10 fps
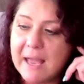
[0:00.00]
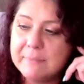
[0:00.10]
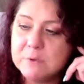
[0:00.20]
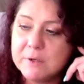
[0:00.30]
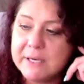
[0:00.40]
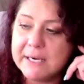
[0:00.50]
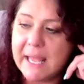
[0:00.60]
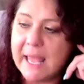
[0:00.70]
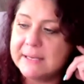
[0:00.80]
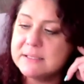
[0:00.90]
I'm looking
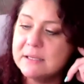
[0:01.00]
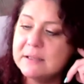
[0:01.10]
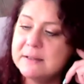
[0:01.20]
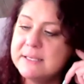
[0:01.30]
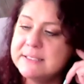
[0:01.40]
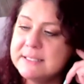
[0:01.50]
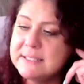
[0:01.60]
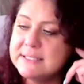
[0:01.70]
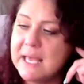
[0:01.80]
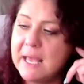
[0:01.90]
at this is
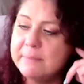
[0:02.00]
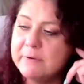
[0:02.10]
a time